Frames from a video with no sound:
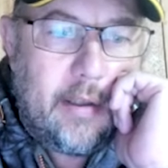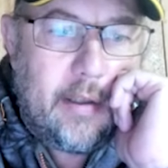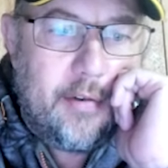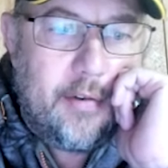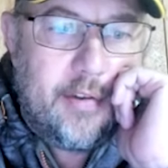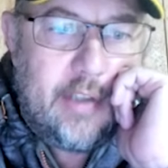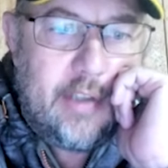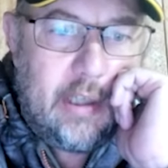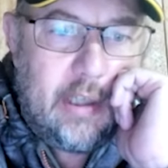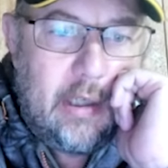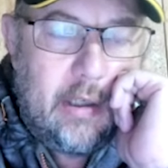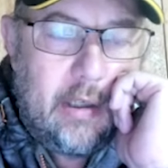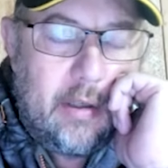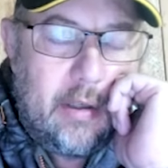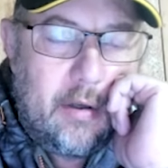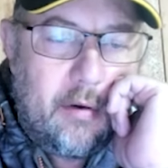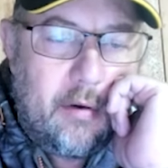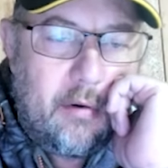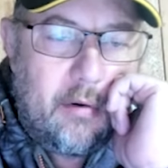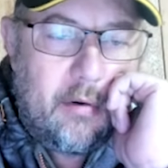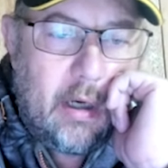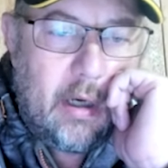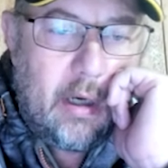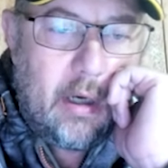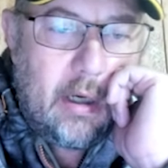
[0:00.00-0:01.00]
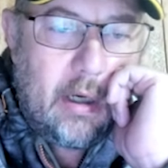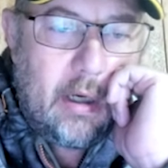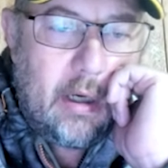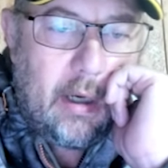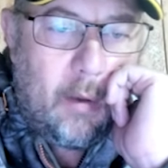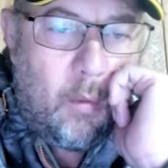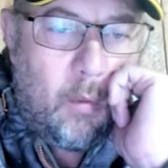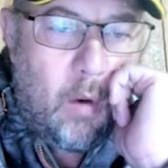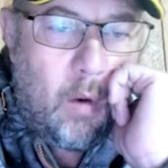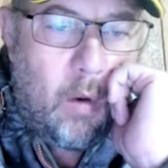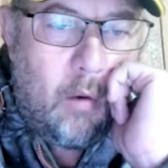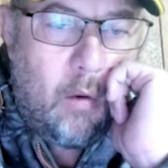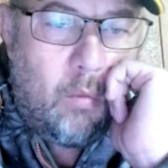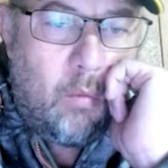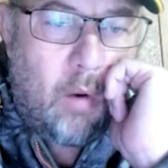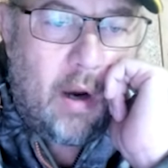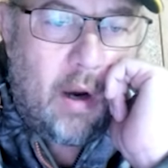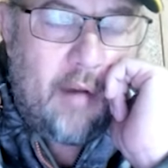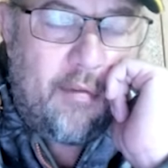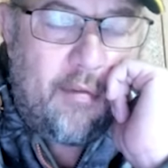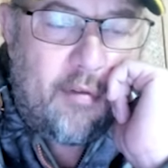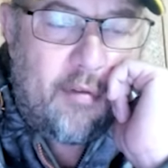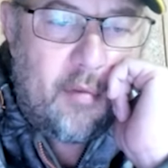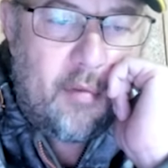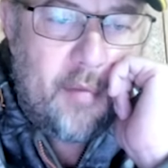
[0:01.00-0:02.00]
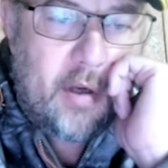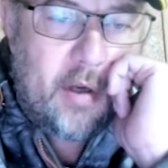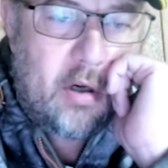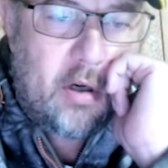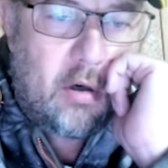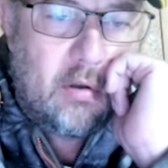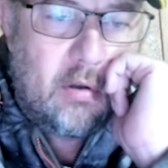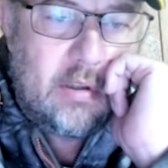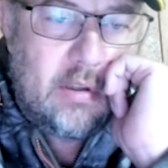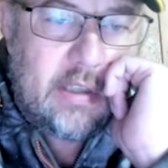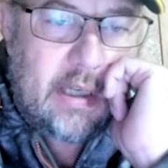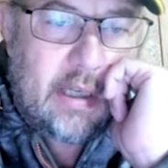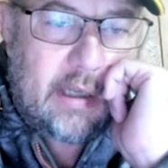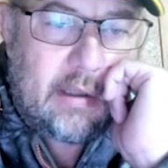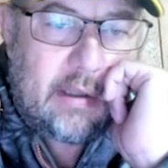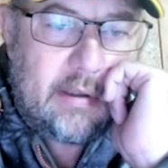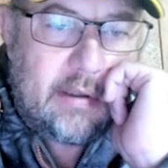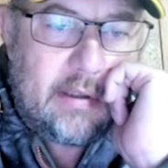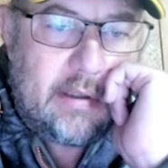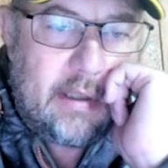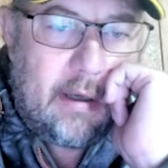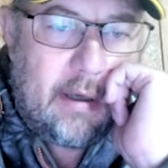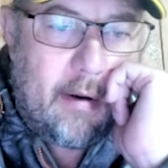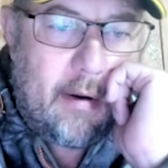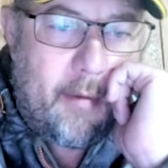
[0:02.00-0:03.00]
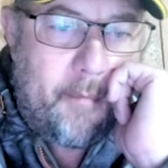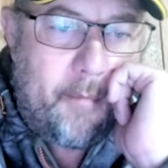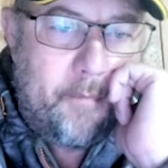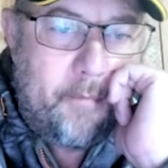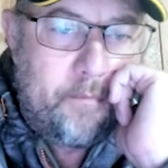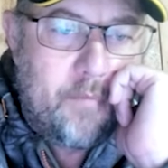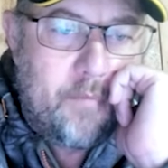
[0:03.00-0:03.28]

New Zealander away from the contact uh,